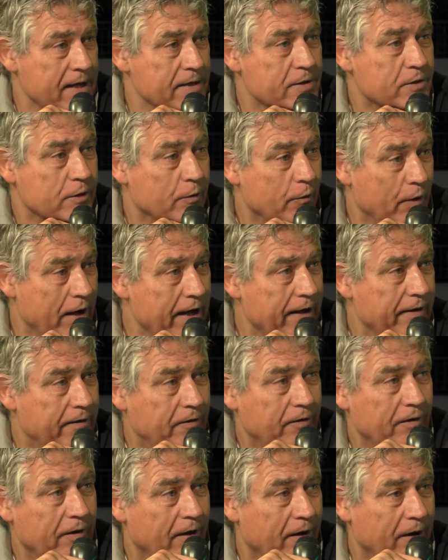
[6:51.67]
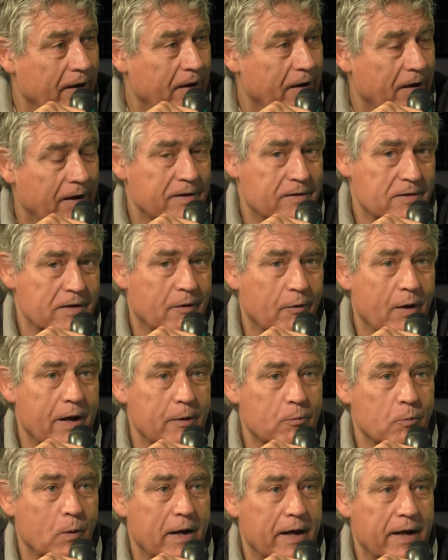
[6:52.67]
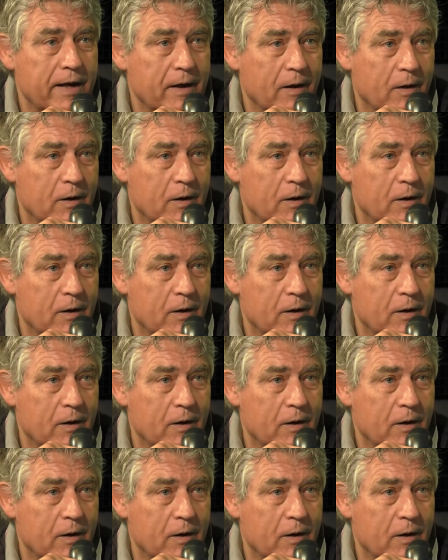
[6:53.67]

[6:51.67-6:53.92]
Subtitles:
It's a great way